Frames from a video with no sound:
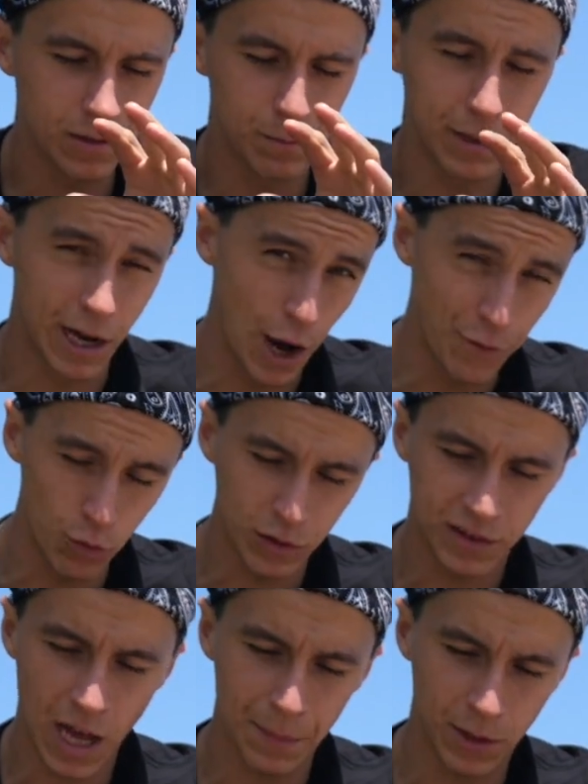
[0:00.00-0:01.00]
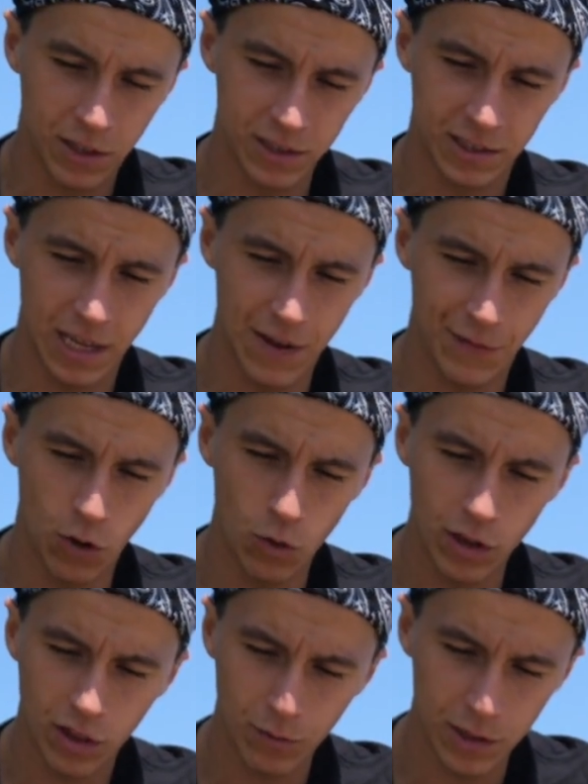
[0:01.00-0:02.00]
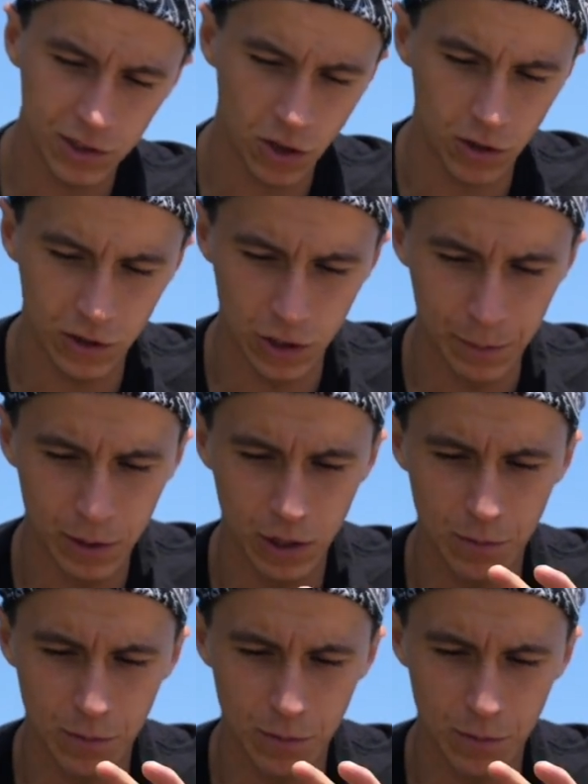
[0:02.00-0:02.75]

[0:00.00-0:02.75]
Be careful with that, because if it only threads on a little bit,